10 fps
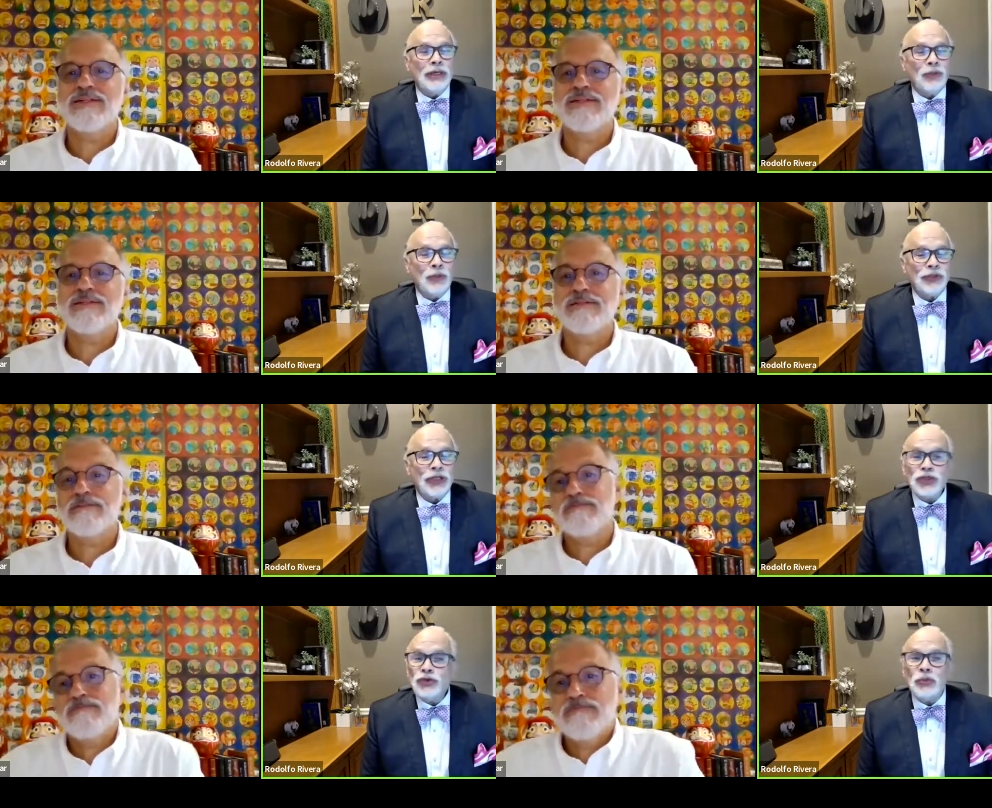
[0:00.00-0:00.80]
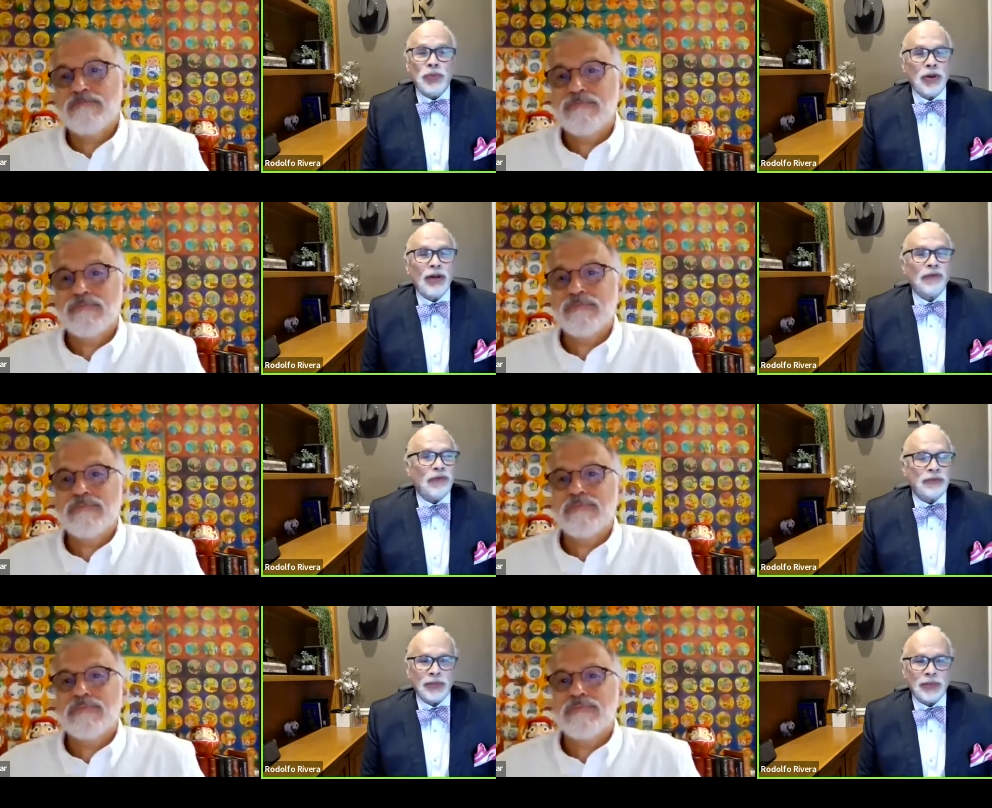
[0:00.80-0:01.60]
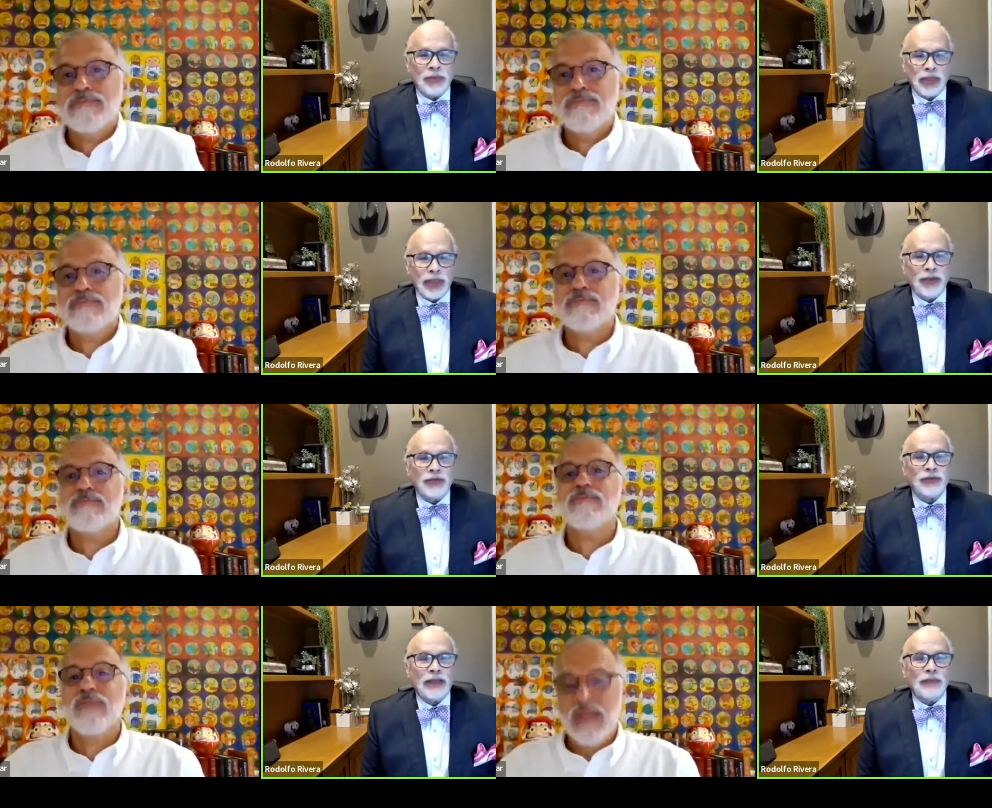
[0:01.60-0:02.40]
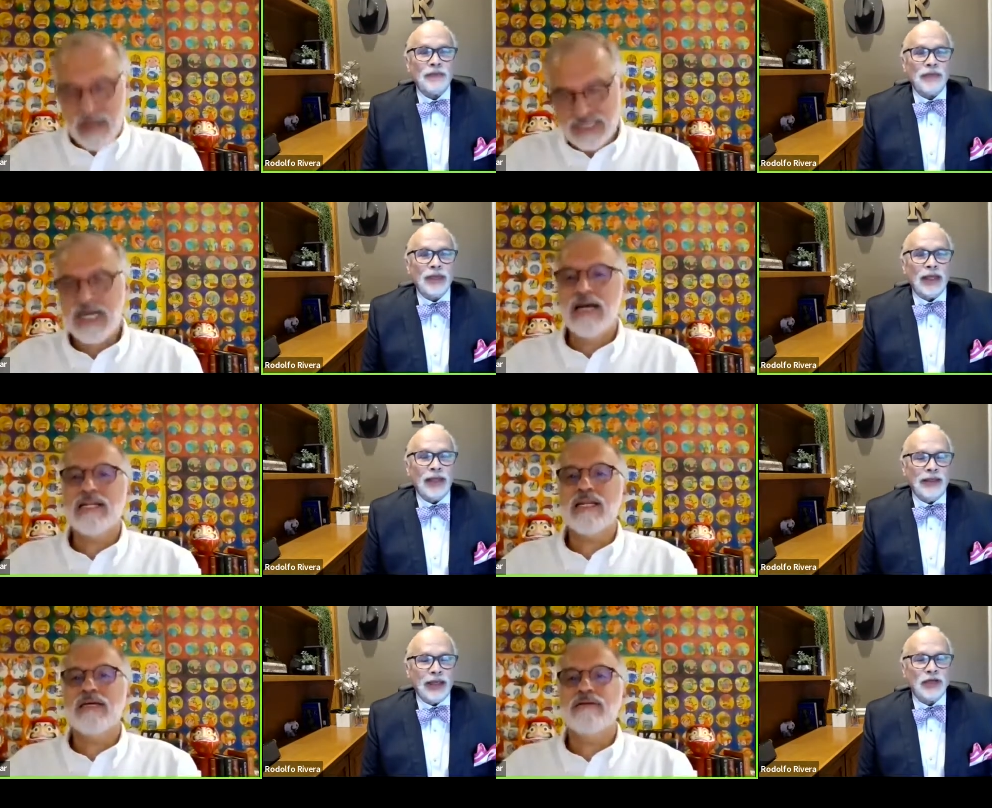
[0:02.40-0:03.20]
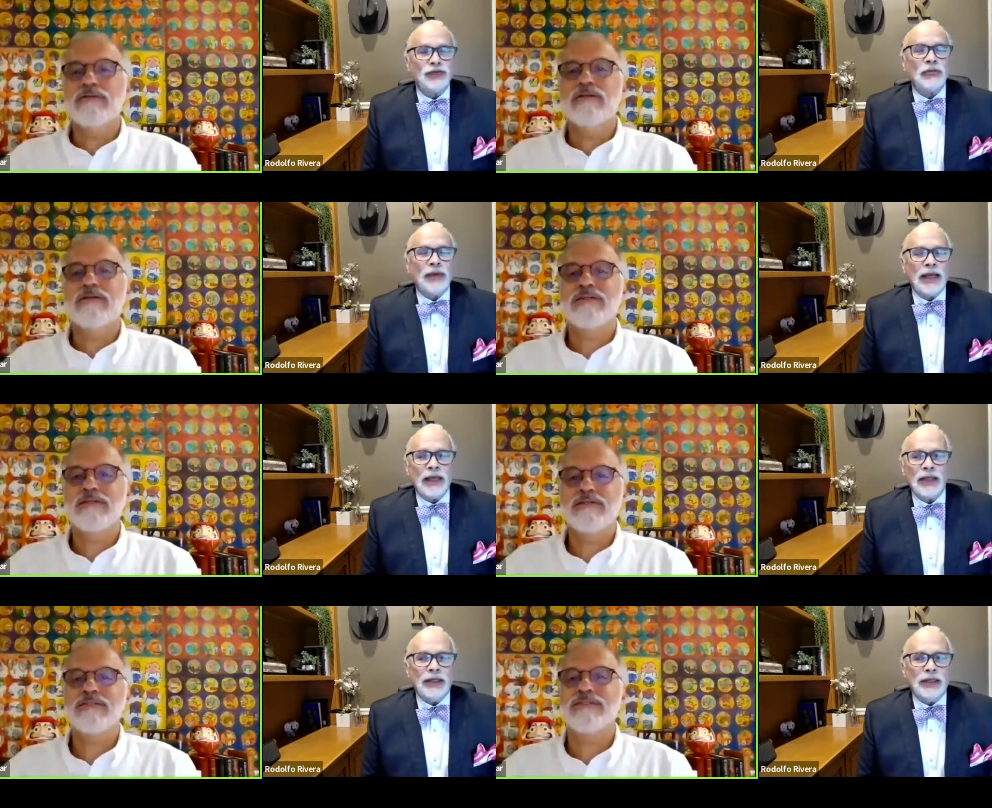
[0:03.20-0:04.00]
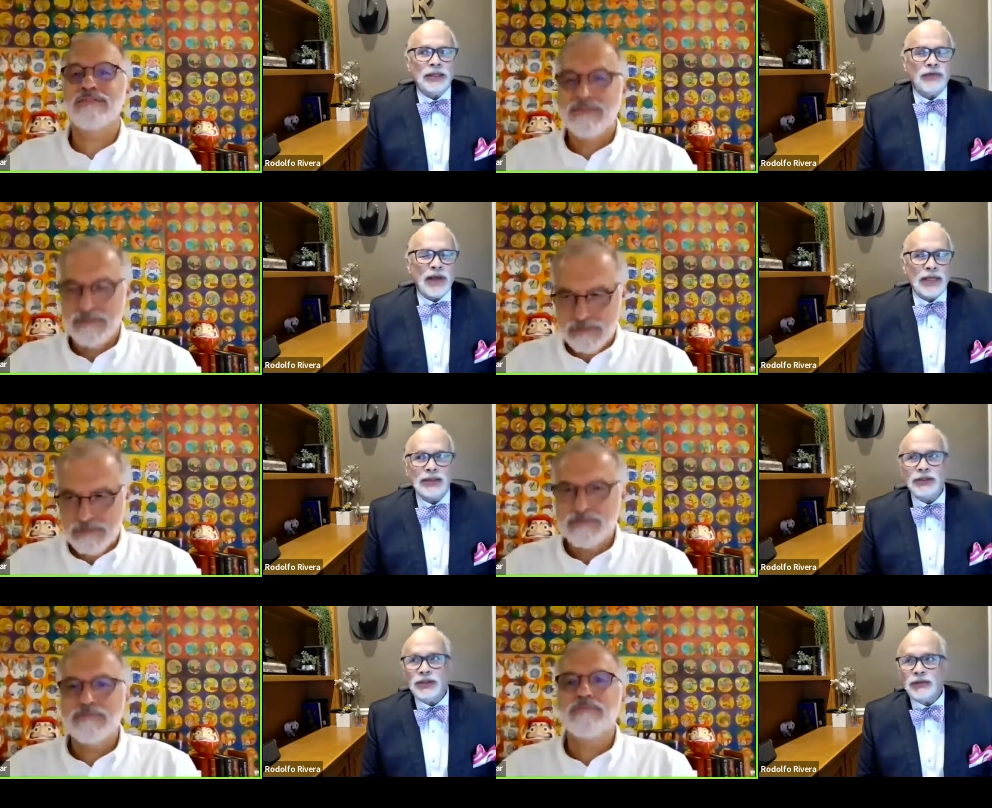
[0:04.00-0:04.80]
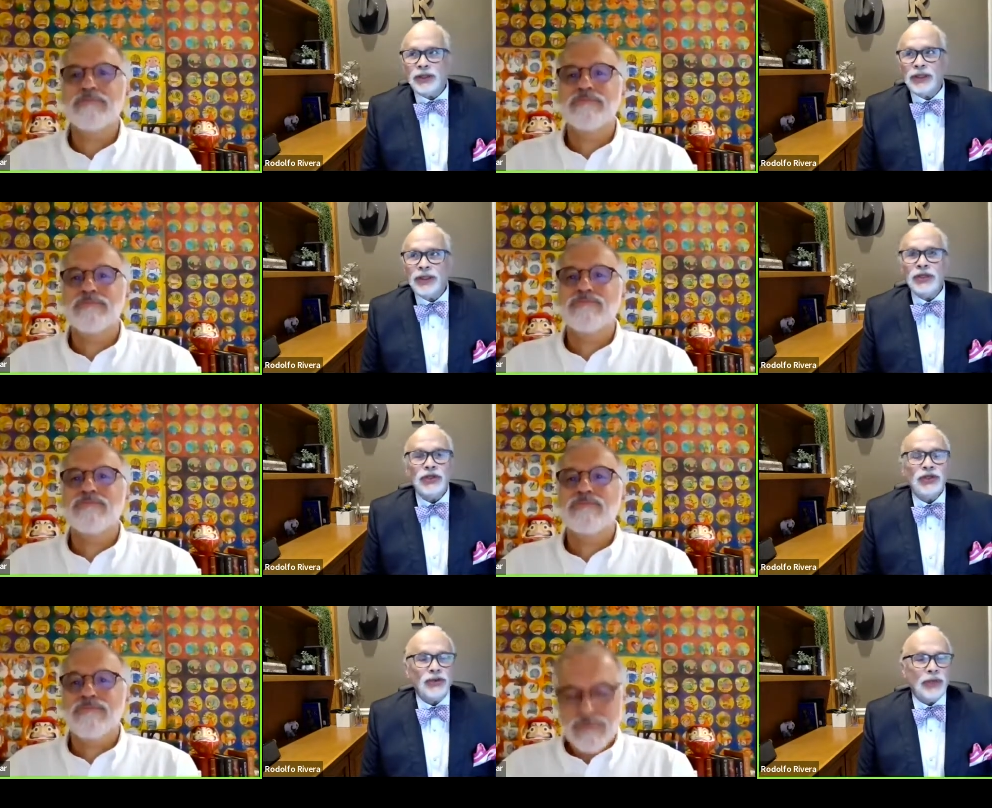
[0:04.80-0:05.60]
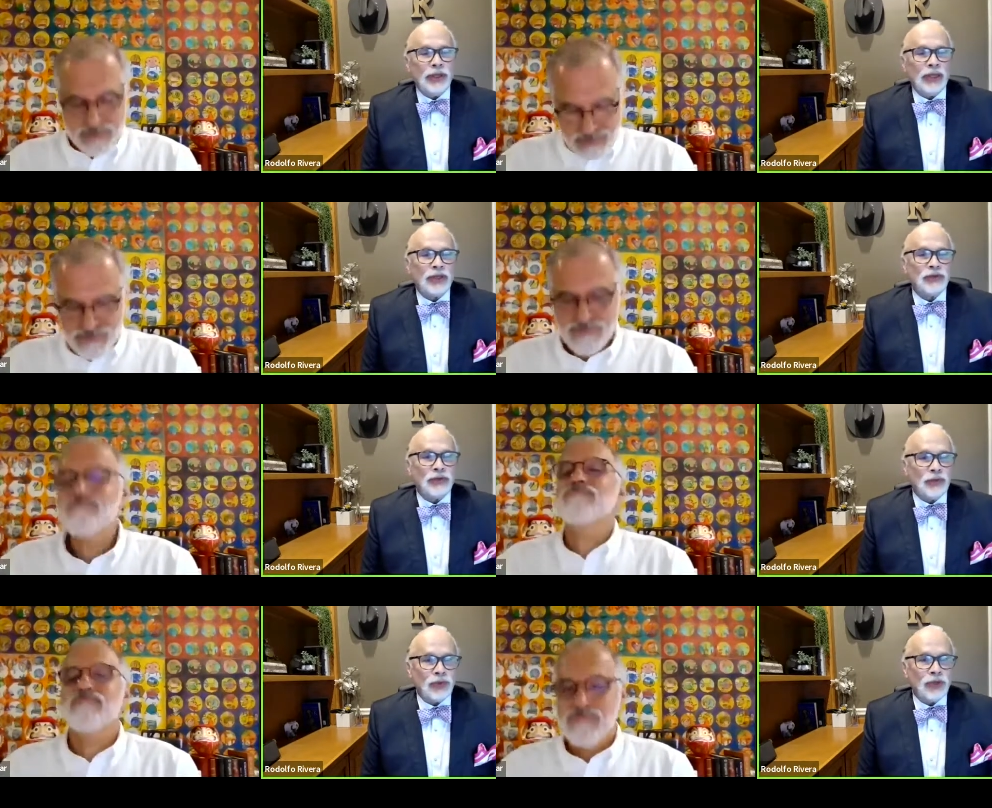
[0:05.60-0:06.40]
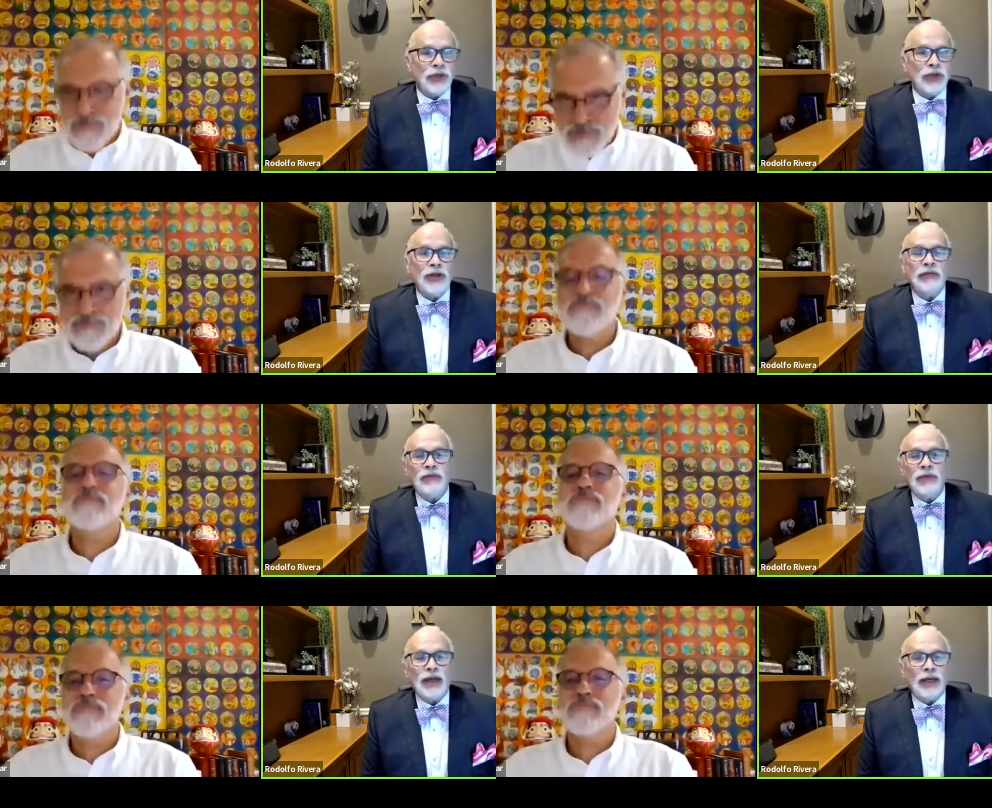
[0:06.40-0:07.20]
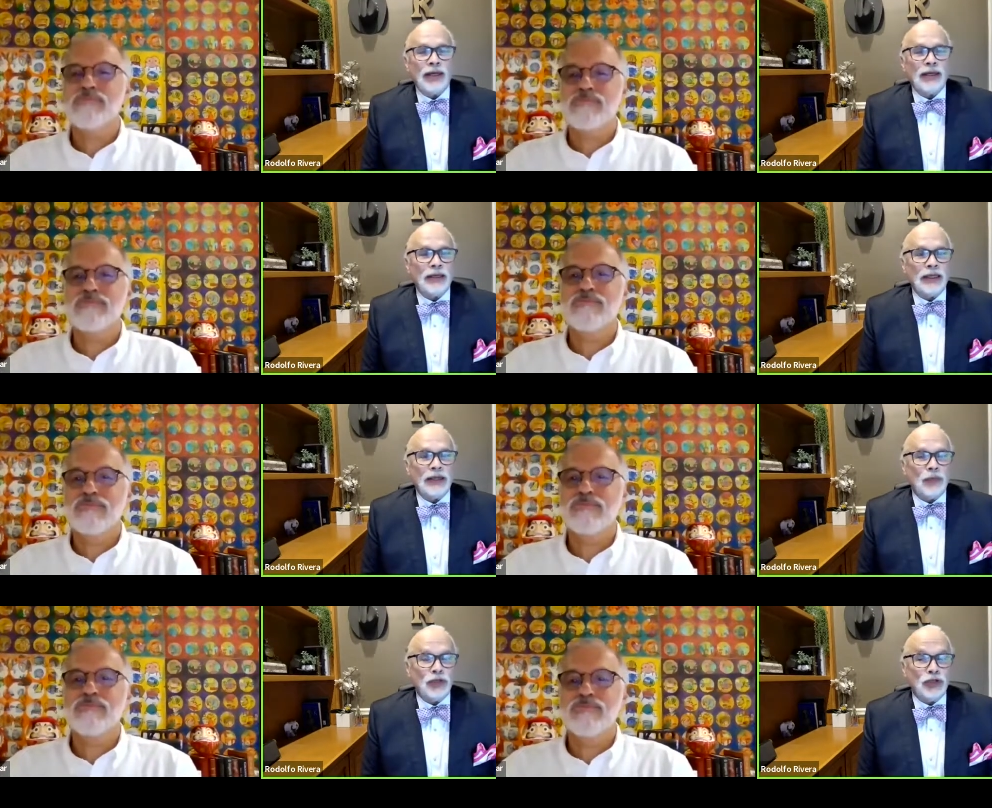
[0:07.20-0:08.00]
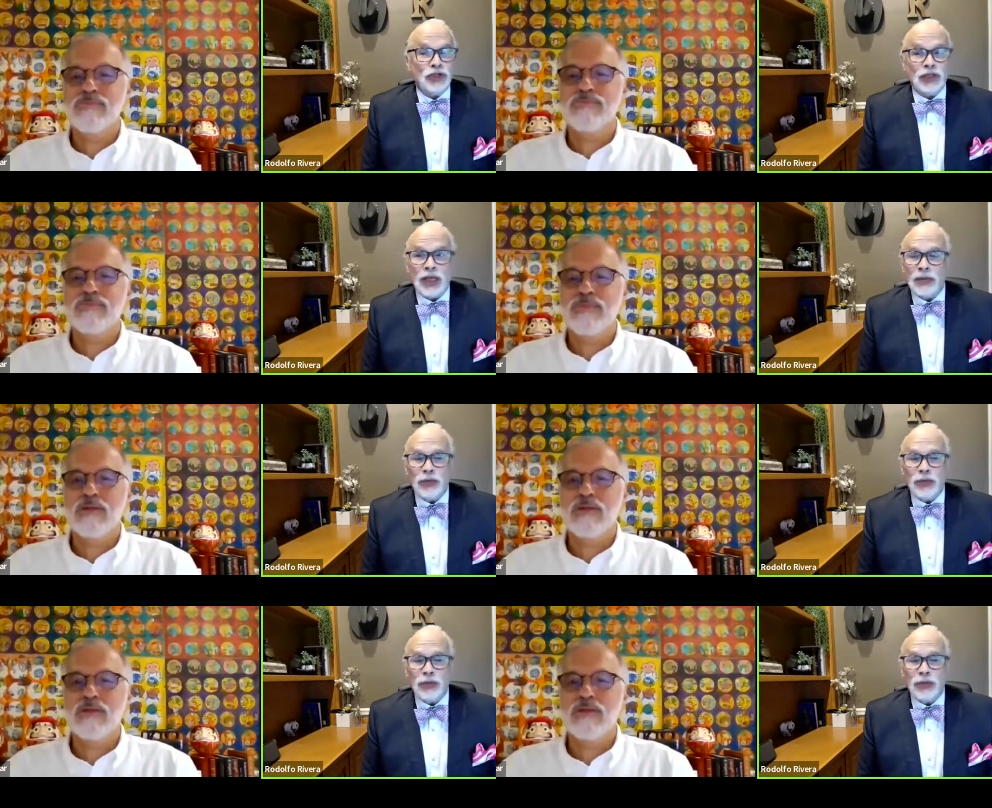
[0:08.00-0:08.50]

Speaker 1: what sets you apart from somebody else, and exactly. and the extra mile is volunteering, doing extra work. Uh, when you're done